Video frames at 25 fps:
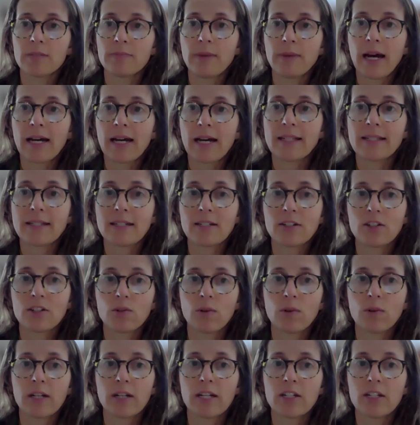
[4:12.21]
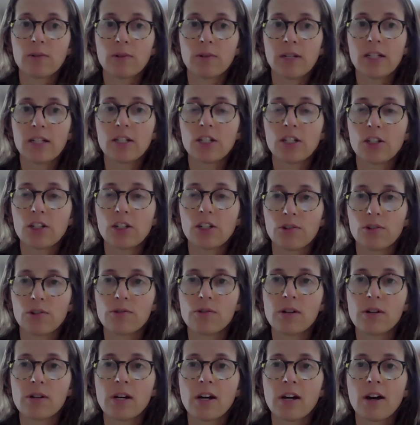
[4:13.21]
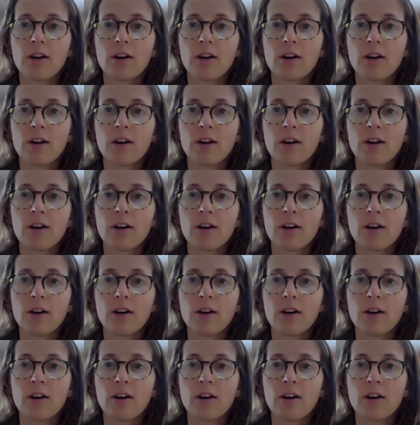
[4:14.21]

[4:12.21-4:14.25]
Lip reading: passed in 2022,